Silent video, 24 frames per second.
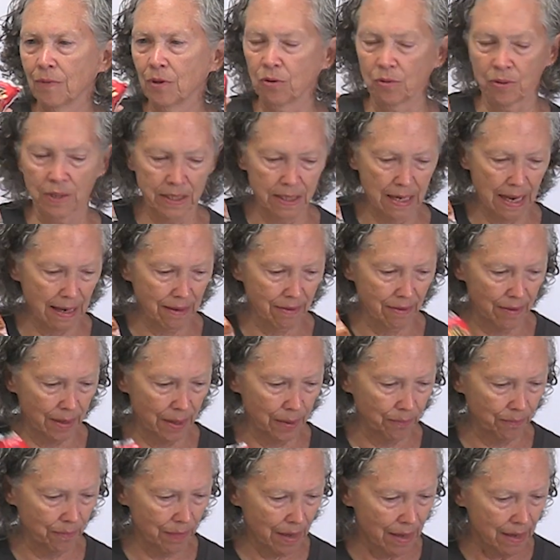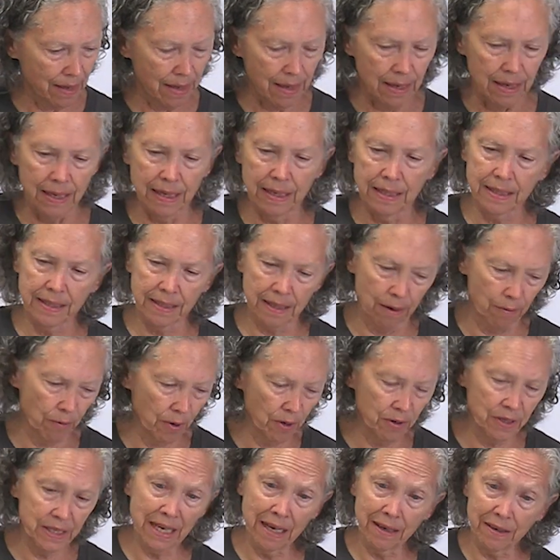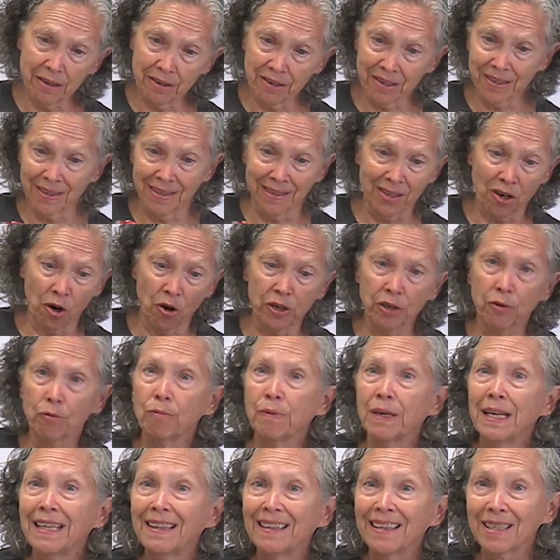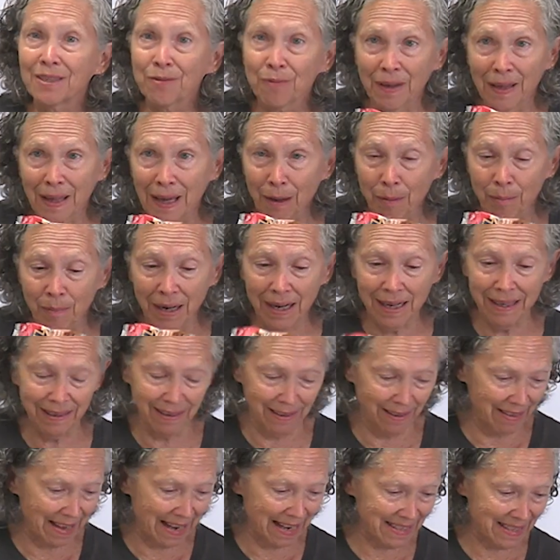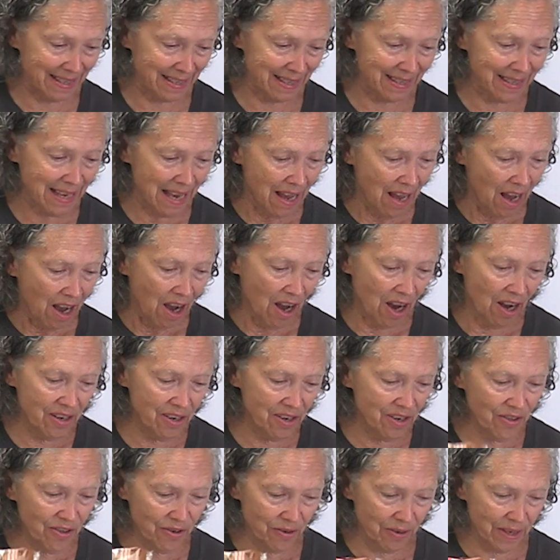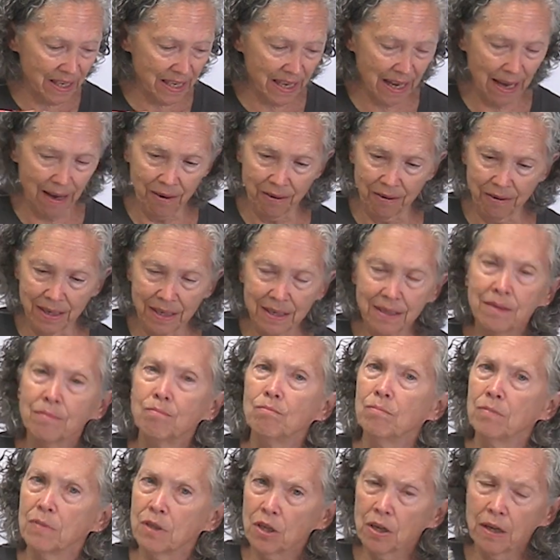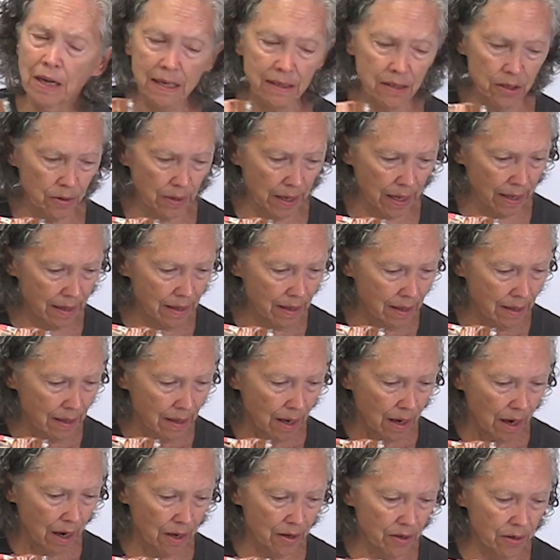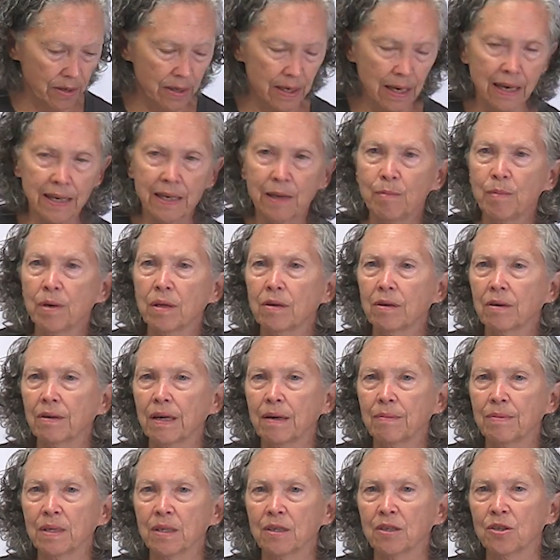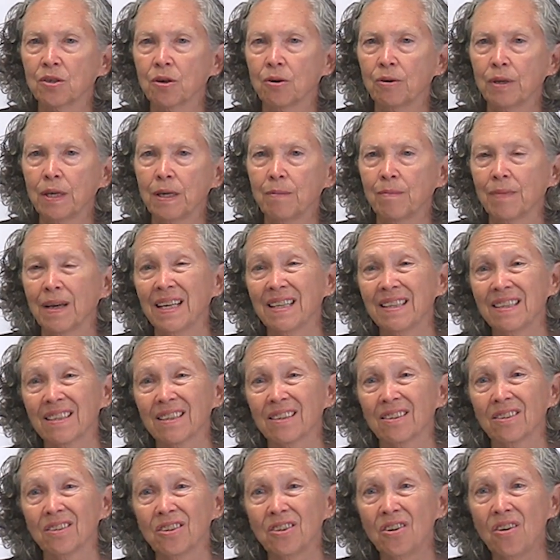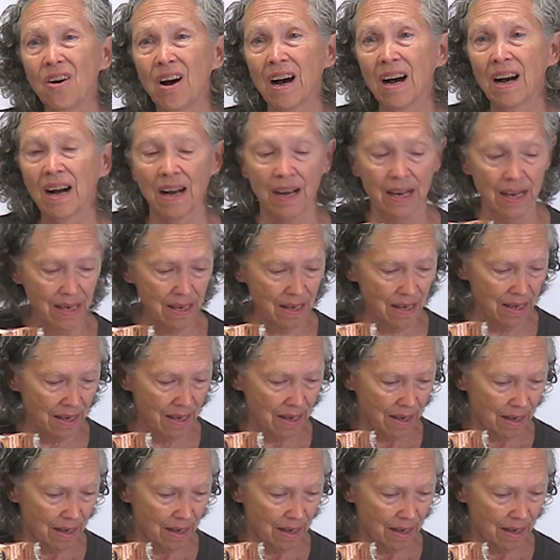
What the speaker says: little snack thing. I wrote down here, it's hard to read this without my glasses, 130 calories, so that's okay. 190 milligrams of sodium, that's a little high,